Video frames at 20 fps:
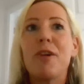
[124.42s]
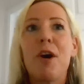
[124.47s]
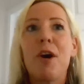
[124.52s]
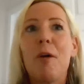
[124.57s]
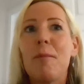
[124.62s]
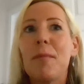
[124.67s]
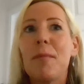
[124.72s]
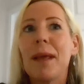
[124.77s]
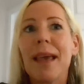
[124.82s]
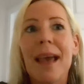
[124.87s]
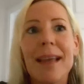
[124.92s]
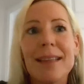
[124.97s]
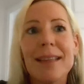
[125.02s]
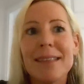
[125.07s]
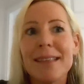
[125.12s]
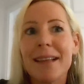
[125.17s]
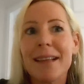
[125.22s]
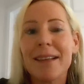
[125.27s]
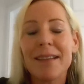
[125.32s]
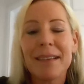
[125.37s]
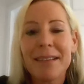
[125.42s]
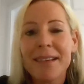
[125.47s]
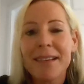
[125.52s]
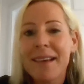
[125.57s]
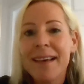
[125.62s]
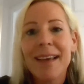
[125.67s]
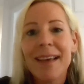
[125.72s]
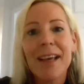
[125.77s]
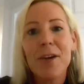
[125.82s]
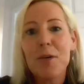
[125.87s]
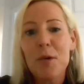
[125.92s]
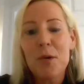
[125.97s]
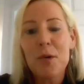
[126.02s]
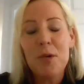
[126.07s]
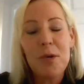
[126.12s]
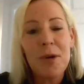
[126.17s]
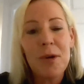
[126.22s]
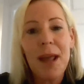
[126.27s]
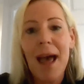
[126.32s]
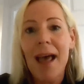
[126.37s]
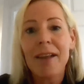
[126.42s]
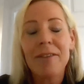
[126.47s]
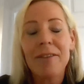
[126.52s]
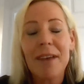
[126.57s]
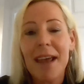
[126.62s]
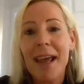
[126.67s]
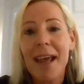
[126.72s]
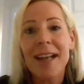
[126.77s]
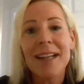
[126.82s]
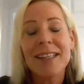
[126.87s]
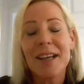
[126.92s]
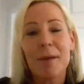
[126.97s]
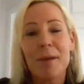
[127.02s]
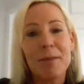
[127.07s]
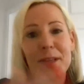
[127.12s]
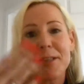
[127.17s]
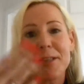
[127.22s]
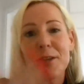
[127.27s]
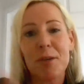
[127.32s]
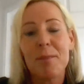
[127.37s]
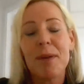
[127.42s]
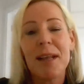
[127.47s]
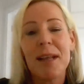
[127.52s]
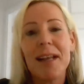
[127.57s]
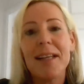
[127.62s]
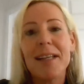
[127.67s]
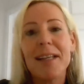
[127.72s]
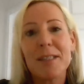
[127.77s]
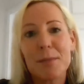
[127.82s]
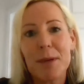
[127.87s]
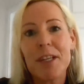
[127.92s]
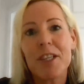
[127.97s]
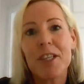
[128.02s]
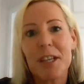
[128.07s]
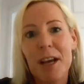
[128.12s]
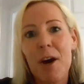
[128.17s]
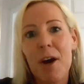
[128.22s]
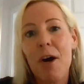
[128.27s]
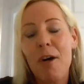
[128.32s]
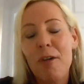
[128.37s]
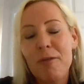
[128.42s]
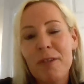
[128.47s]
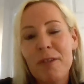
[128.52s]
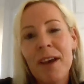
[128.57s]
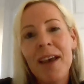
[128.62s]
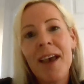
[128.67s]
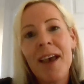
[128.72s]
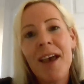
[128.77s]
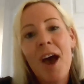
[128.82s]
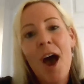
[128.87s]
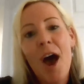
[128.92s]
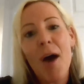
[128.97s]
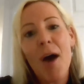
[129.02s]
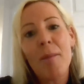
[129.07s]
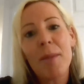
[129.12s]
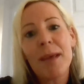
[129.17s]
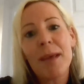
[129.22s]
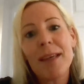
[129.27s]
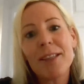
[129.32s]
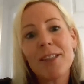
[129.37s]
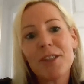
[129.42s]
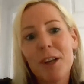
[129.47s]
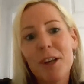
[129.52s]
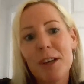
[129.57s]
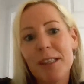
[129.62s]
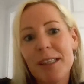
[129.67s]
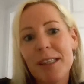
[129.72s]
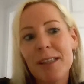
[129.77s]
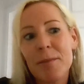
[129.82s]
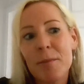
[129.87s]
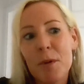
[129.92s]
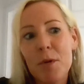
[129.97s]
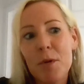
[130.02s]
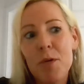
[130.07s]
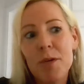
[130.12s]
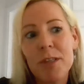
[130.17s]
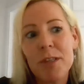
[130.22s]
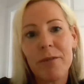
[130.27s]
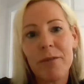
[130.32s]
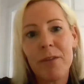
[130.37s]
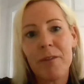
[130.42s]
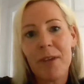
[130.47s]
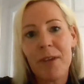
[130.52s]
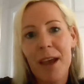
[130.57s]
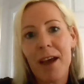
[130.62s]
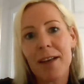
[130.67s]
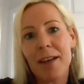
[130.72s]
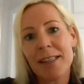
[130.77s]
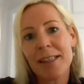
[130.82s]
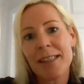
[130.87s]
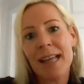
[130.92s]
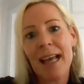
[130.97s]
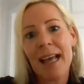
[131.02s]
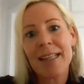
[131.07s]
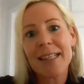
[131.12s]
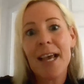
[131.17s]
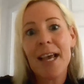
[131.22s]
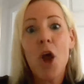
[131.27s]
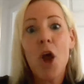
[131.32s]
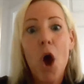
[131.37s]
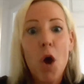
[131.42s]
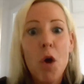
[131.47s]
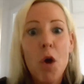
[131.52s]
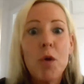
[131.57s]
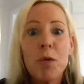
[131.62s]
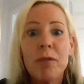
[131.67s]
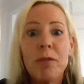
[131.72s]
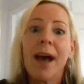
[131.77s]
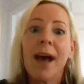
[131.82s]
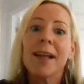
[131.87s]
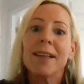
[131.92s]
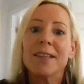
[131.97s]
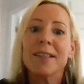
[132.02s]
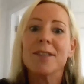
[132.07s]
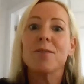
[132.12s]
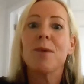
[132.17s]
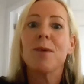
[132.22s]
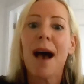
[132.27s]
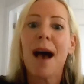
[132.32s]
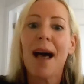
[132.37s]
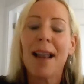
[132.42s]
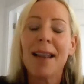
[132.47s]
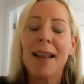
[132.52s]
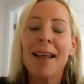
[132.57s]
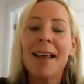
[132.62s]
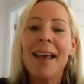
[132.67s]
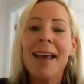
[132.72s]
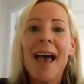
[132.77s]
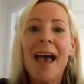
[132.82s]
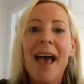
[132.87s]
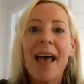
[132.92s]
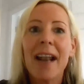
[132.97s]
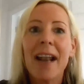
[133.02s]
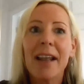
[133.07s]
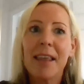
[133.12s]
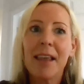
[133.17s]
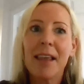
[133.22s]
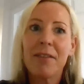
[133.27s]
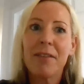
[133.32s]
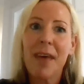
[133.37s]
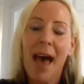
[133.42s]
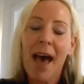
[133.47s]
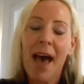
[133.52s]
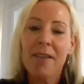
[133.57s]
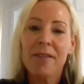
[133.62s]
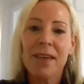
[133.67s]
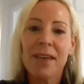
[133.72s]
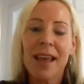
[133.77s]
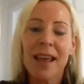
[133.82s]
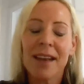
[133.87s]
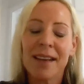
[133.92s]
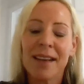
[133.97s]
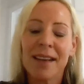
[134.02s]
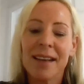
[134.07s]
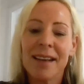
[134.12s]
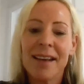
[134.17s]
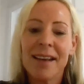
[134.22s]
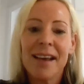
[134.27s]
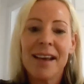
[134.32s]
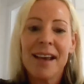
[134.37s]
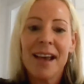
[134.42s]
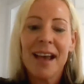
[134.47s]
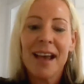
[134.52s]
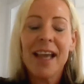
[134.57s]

overcomplicating it all and they end up just completely switching off. It's just as important that they understand it and own that as well. And I think that then